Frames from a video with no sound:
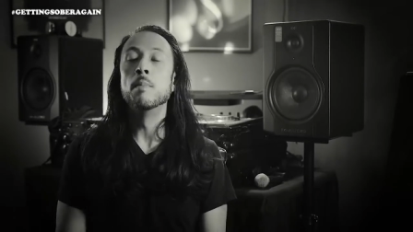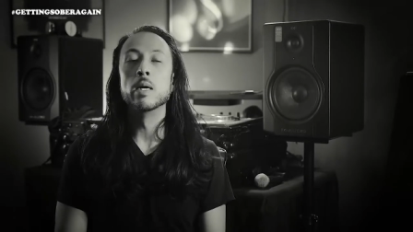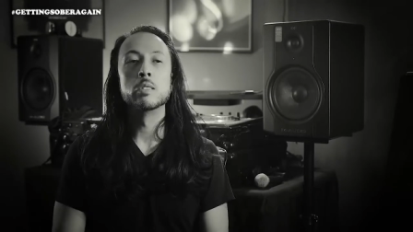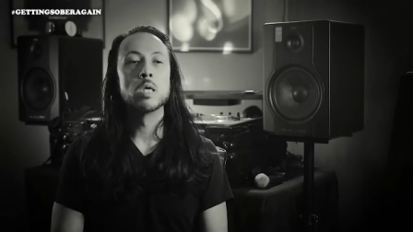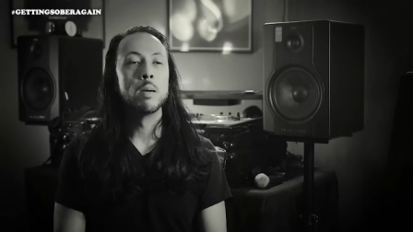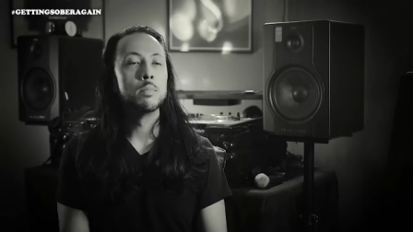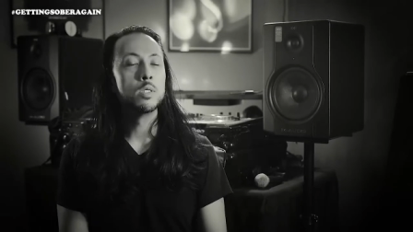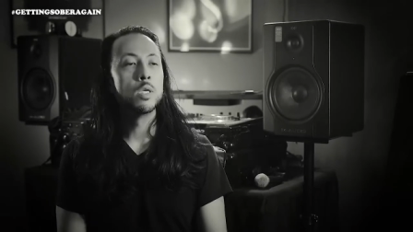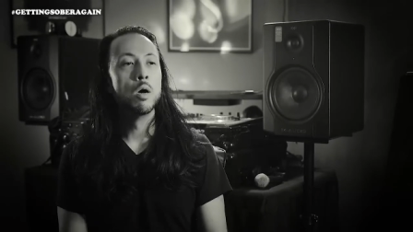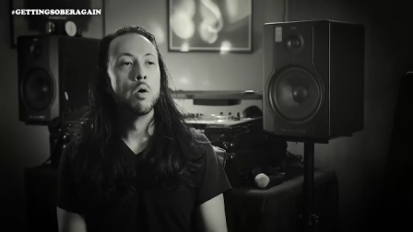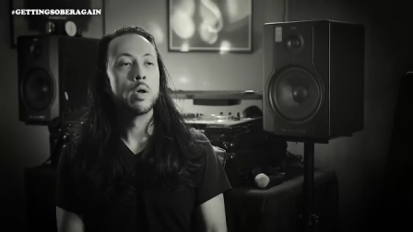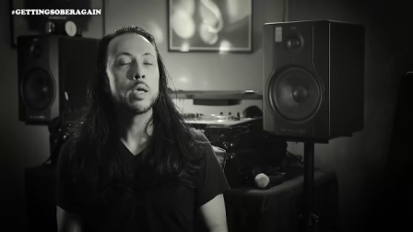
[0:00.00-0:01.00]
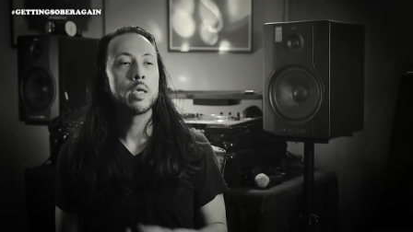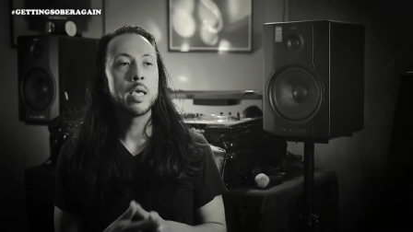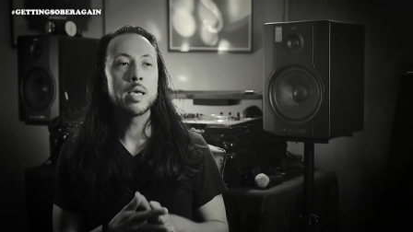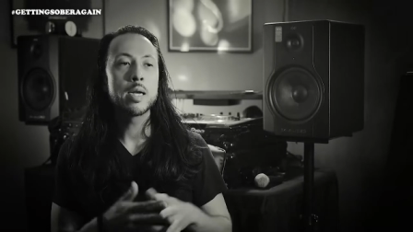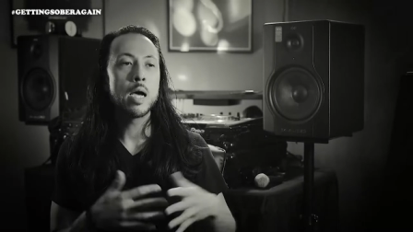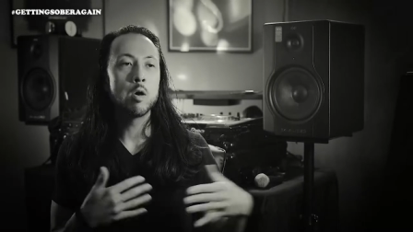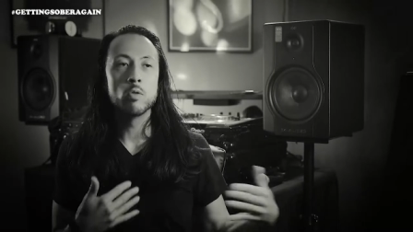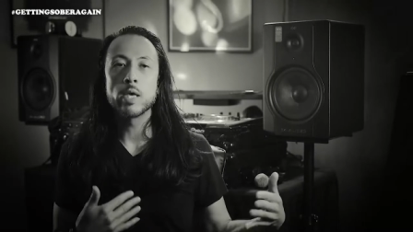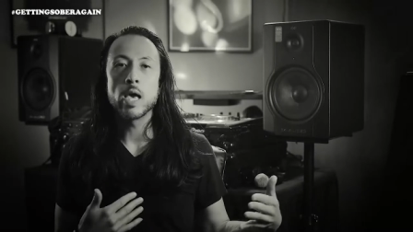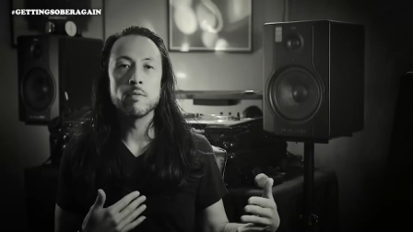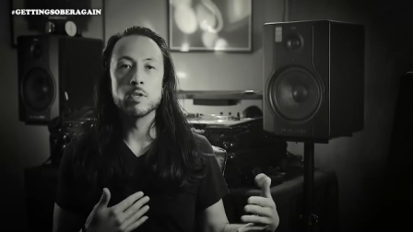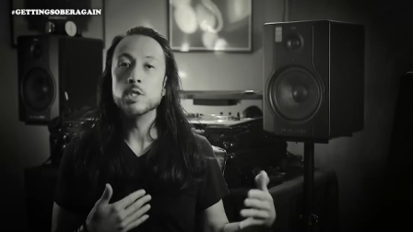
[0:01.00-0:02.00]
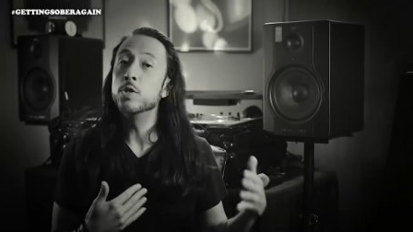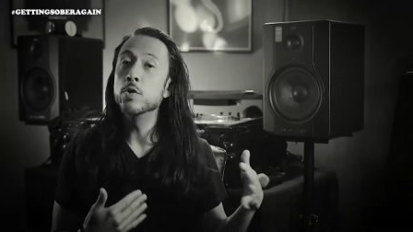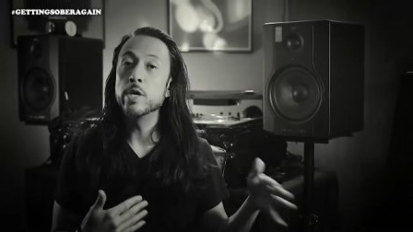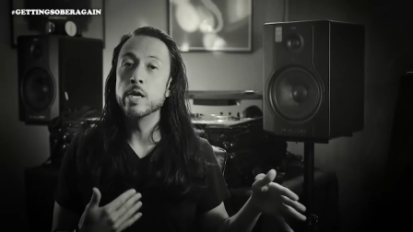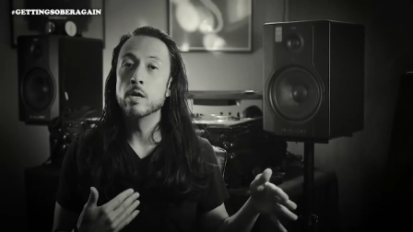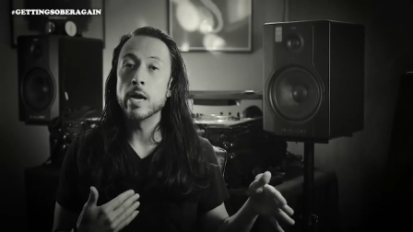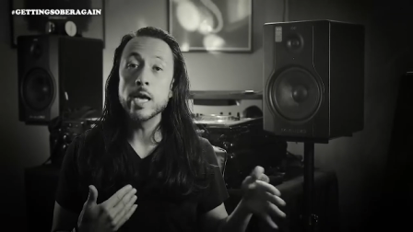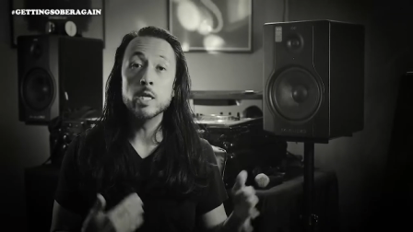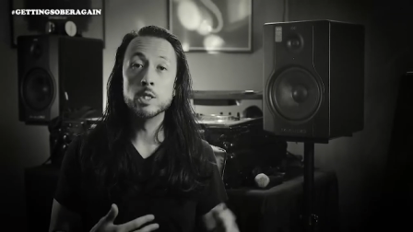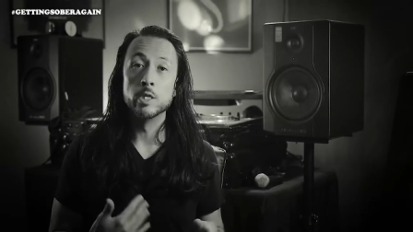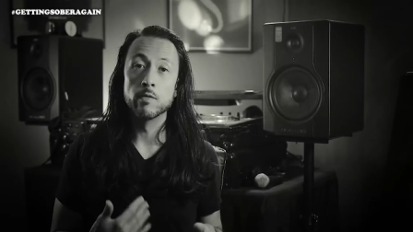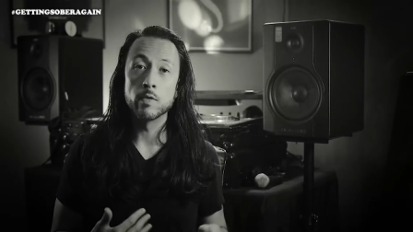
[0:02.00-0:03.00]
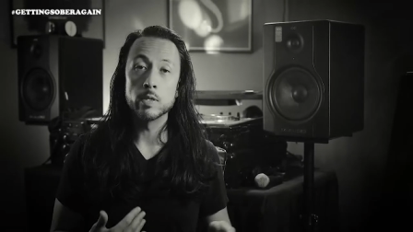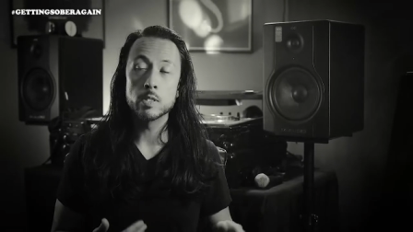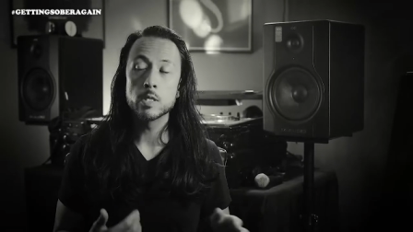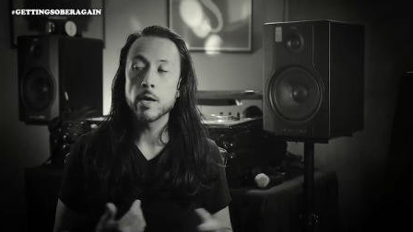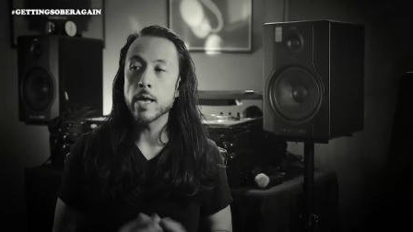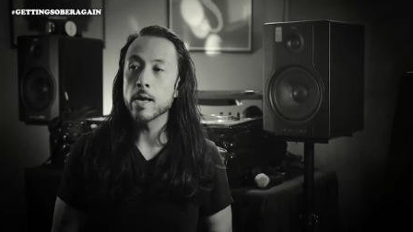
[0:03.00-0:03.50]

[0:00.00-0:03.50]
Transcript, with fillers: But um, so he and I only have a two year age difference.